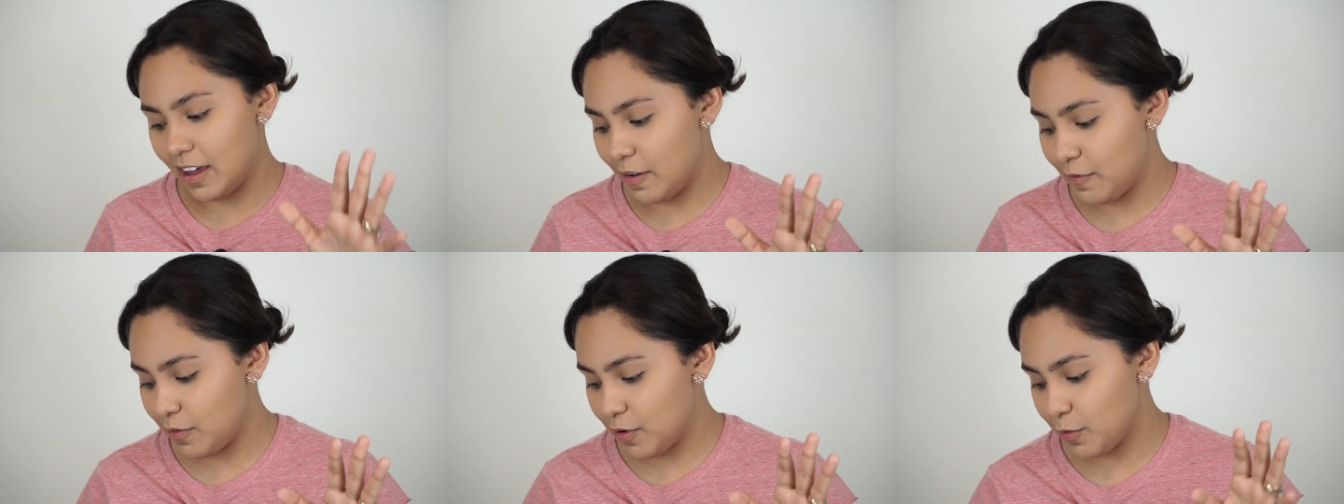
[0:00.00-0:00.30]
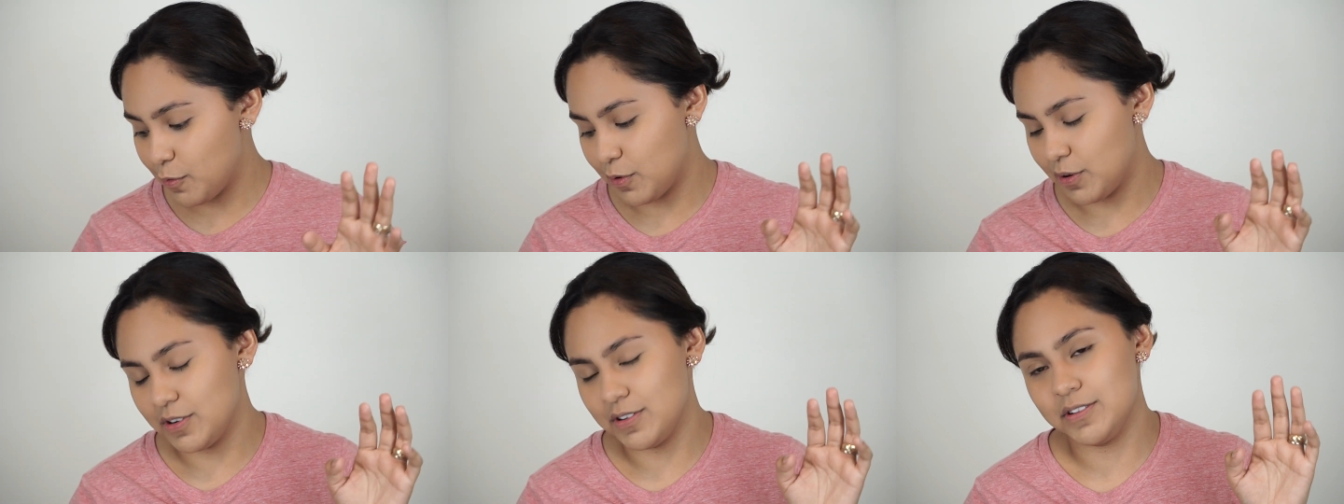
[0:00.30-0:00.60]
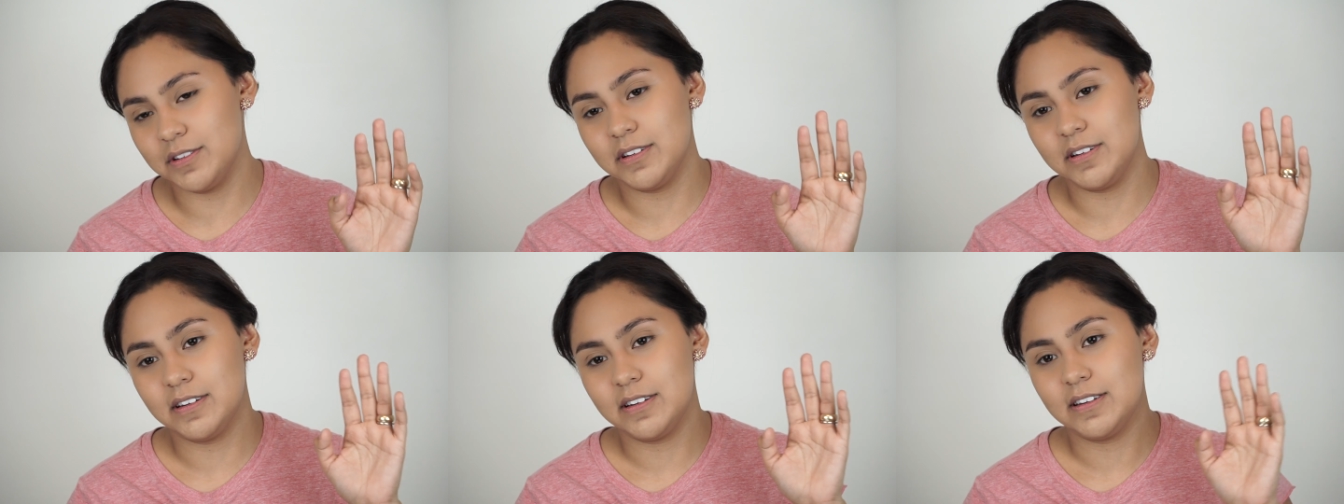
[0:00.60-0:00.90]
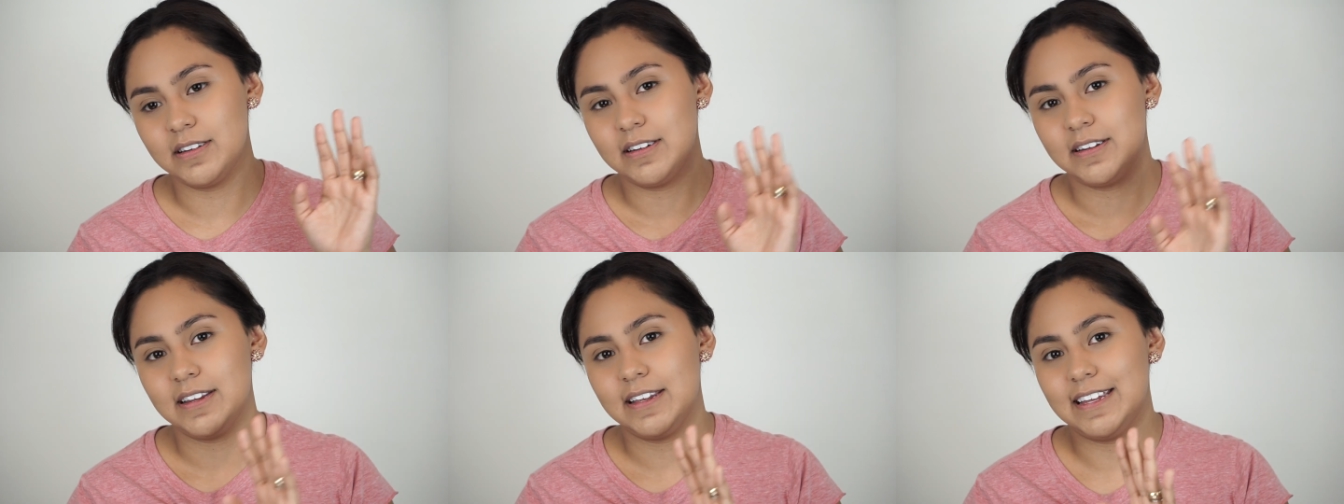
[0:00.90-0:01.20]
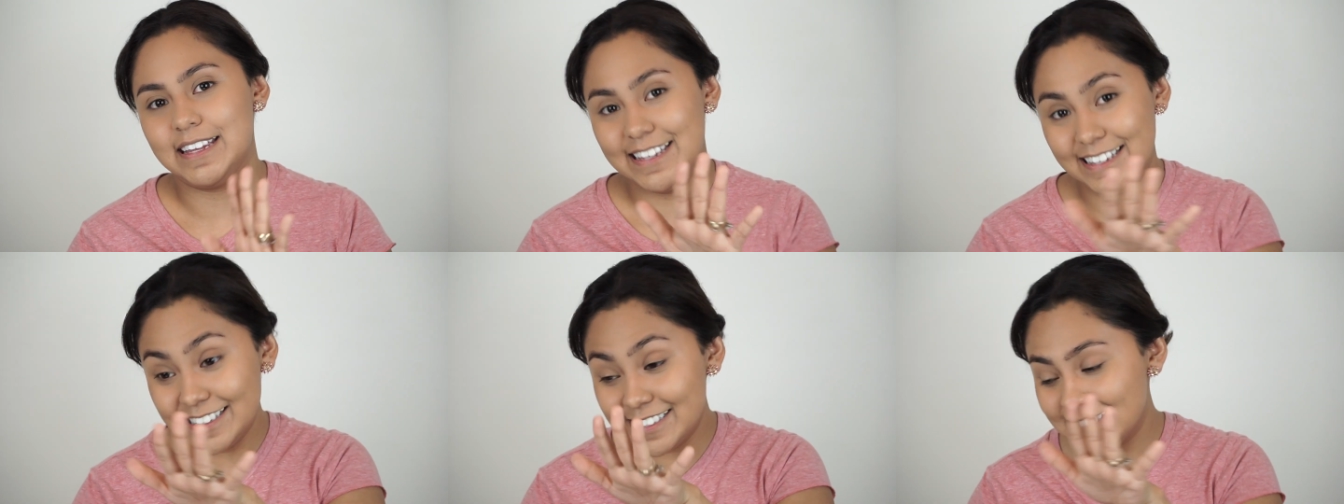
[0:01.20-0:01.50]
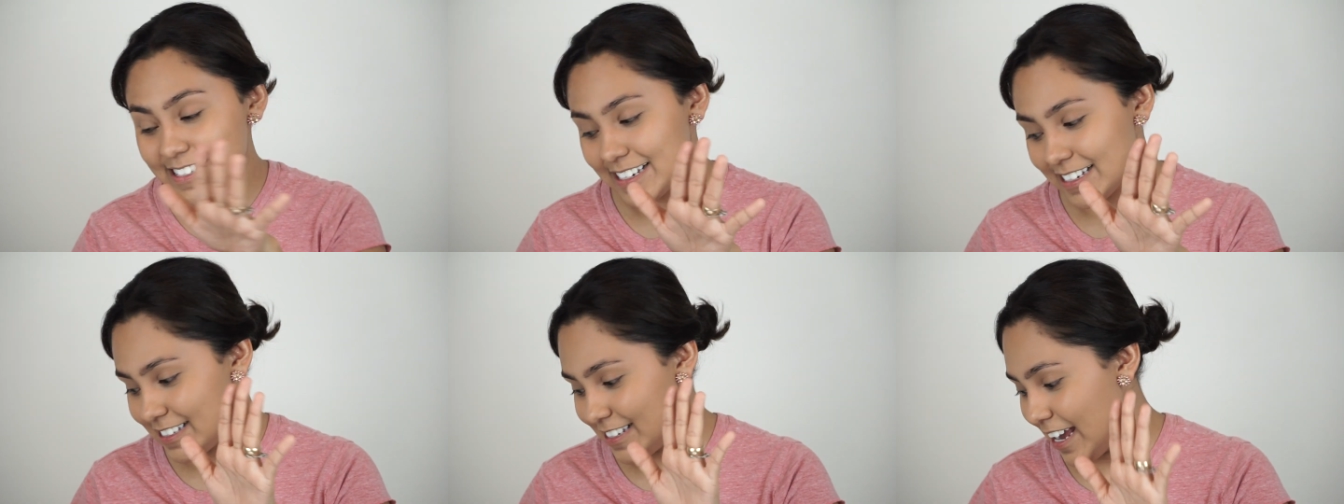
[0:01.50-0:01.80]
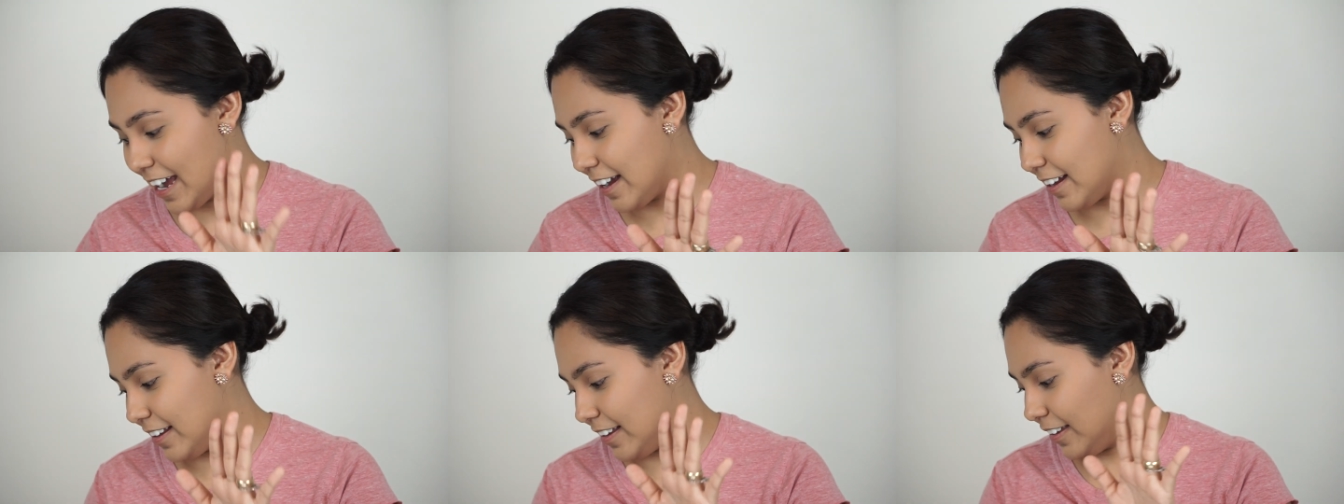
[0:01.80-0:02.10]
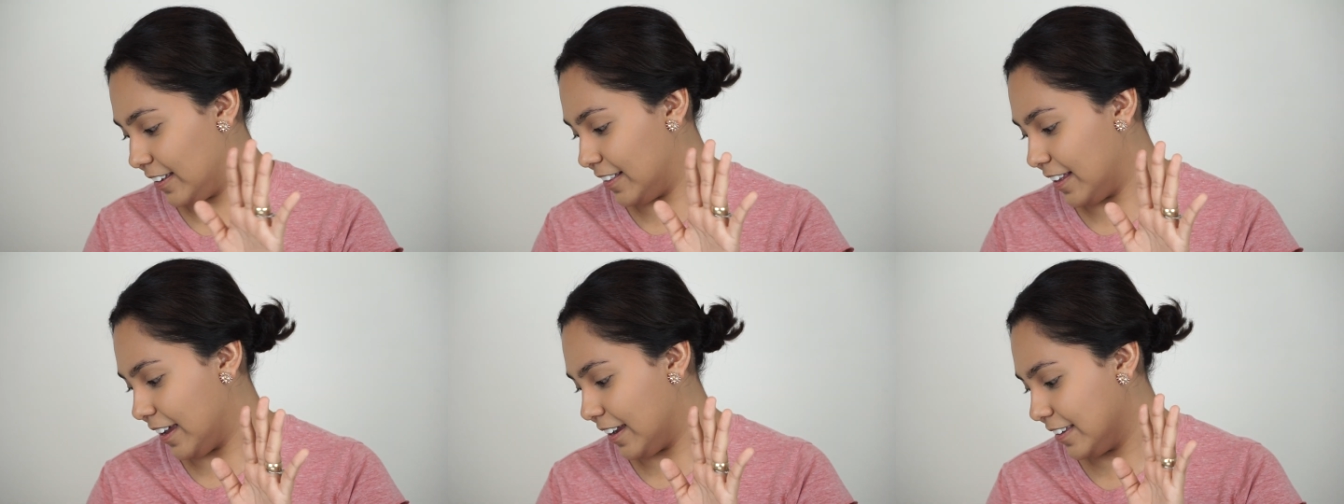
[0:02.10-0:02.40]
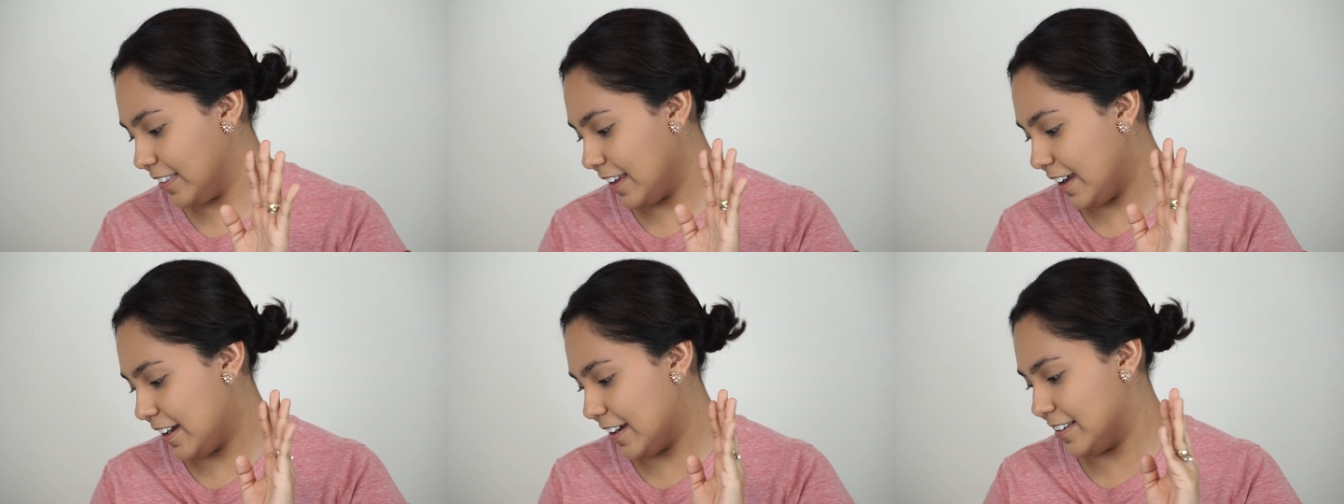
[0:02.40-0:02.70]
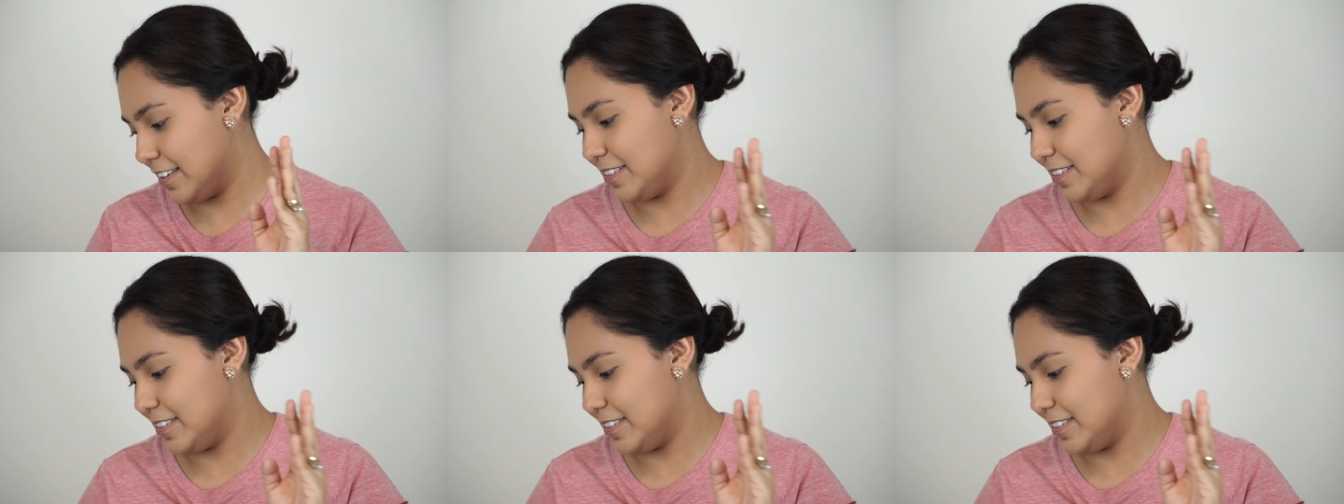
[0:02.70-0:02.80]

everyone is exactly like that.